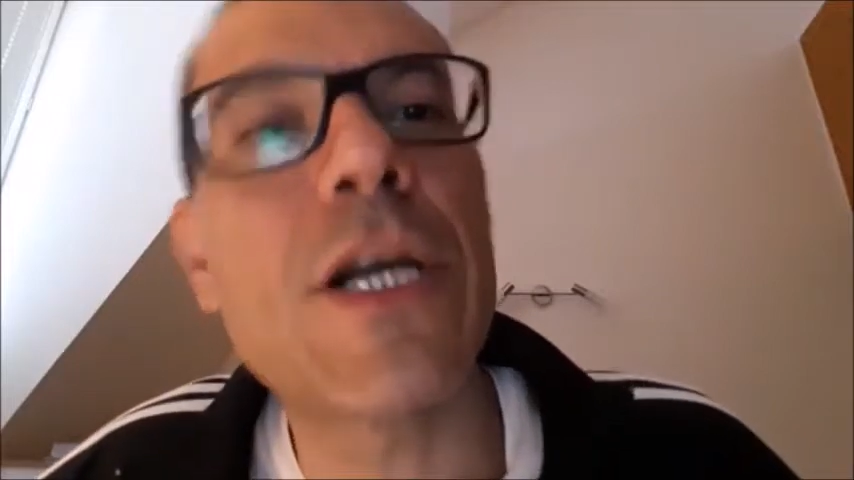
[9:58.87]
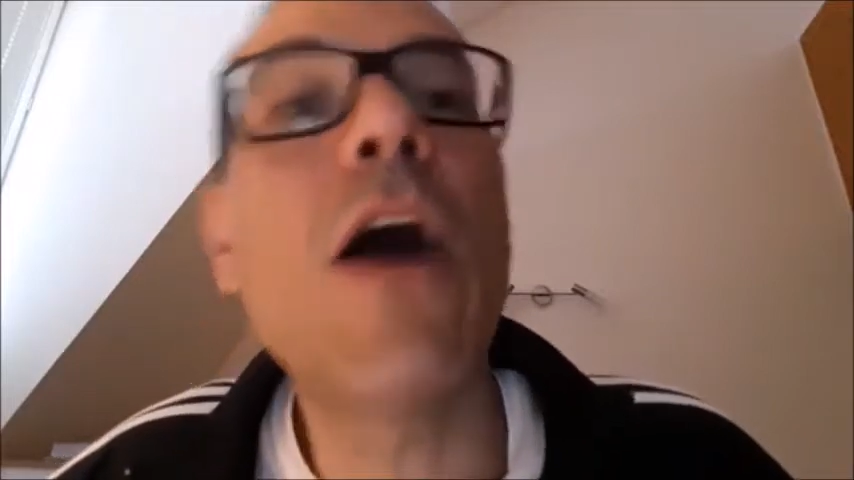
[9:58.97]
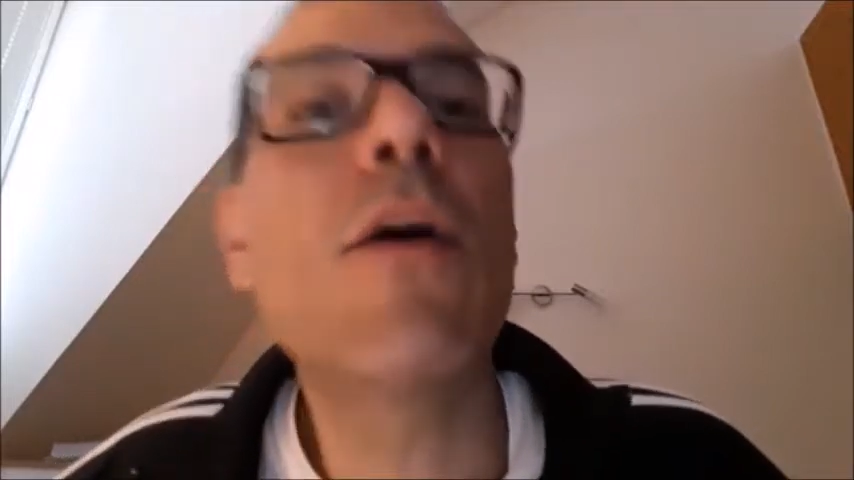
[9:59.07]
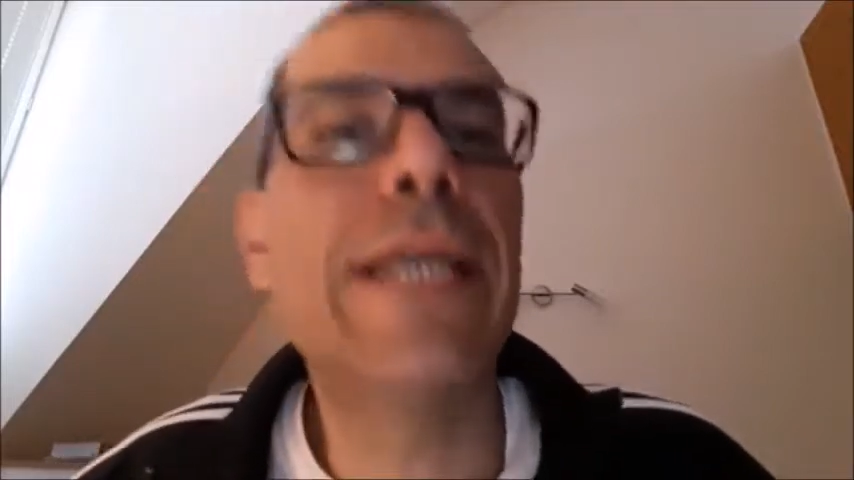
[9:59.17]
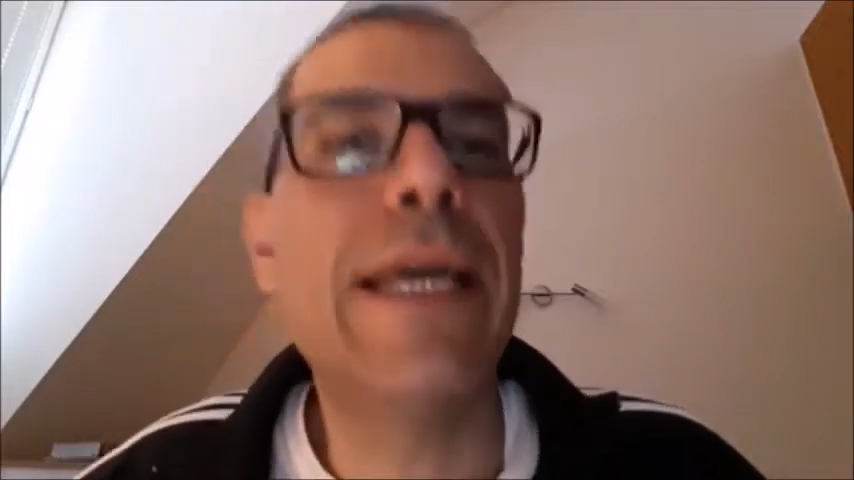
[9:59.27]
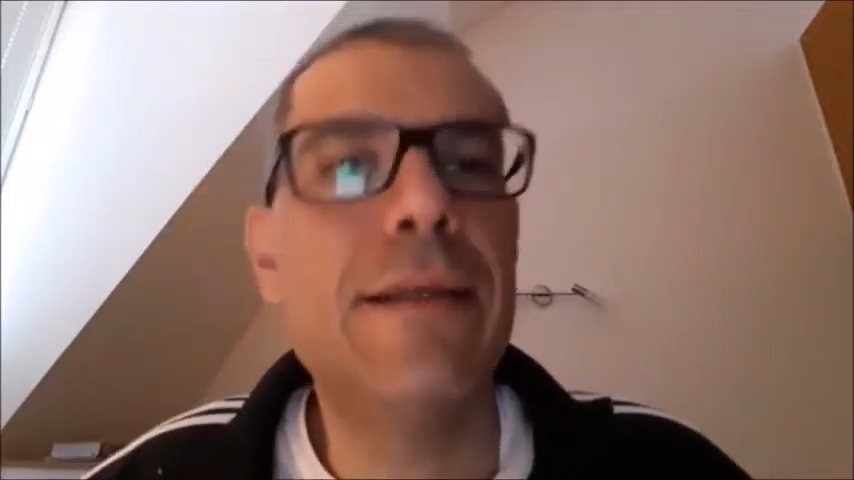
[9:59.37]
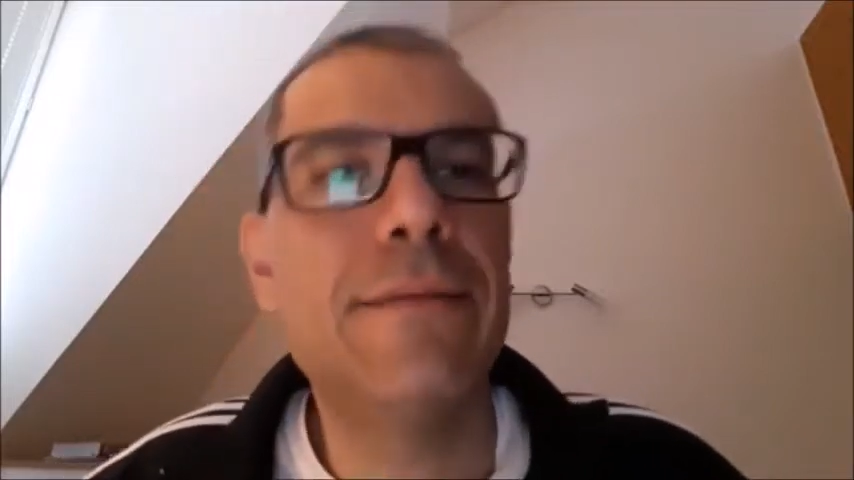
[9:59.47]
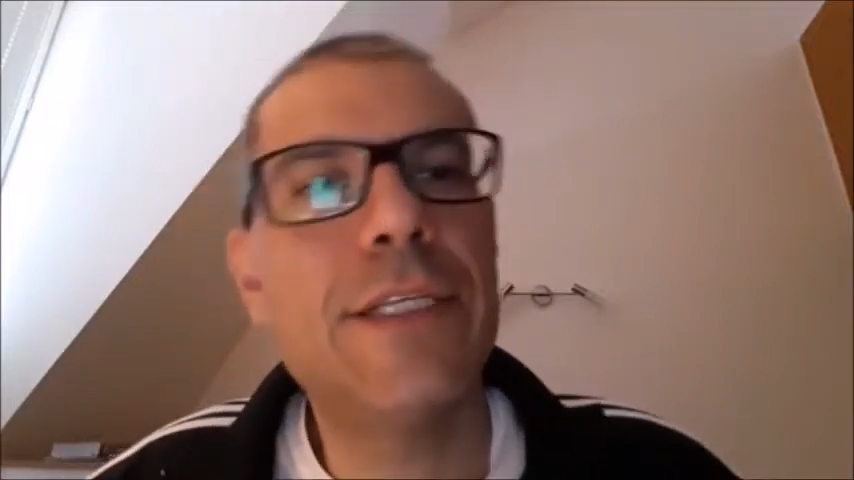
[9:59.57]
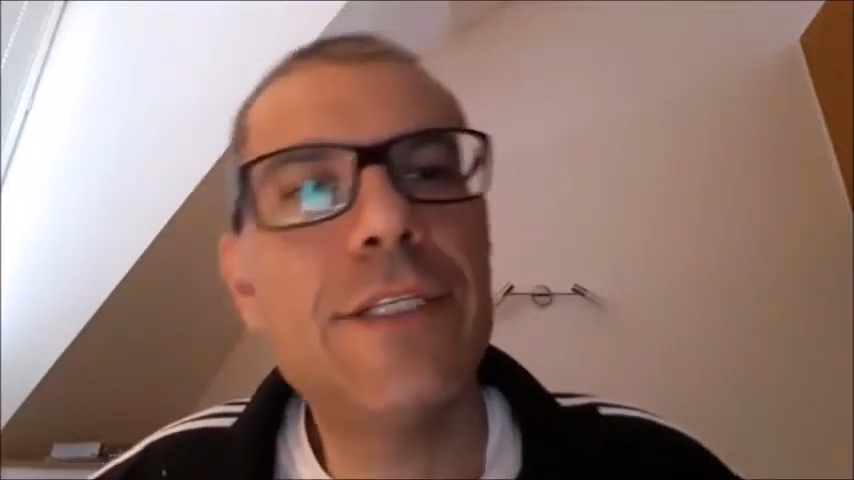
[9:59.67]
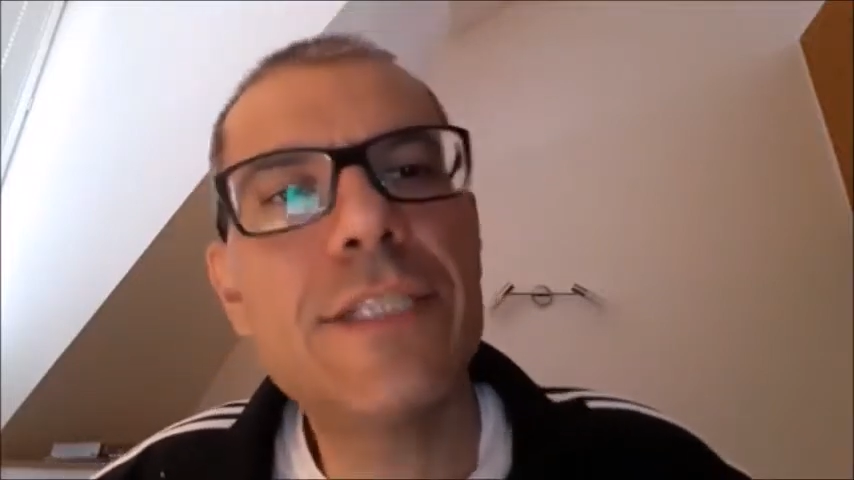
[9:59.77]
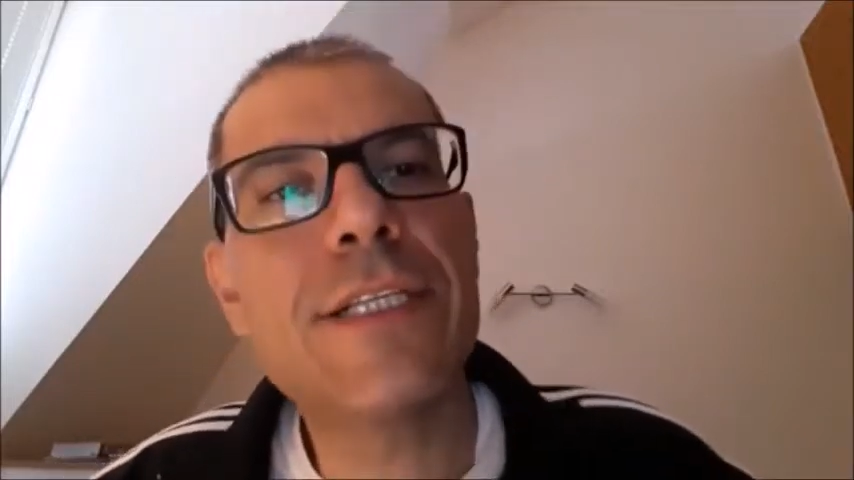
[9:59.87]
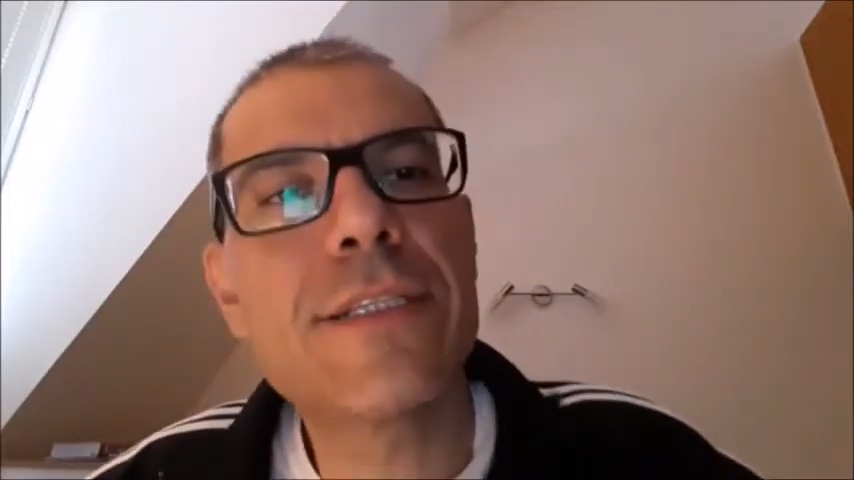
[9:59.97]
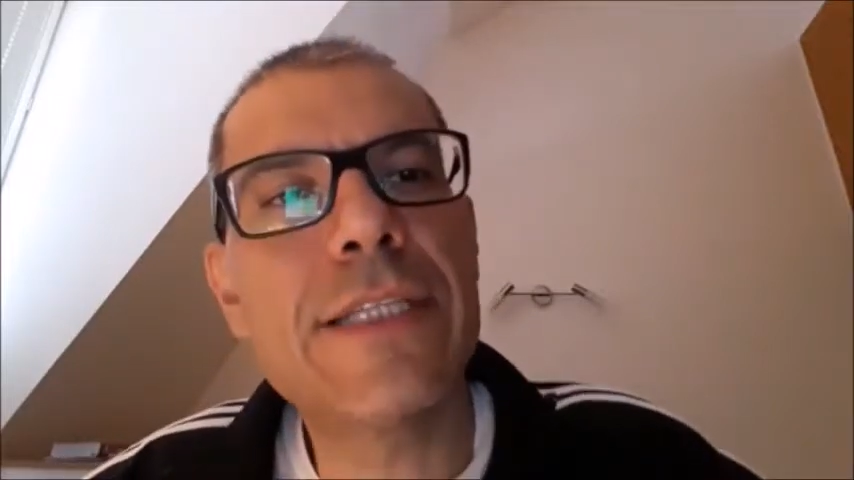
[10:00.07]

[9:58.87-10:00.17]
Okay, the distance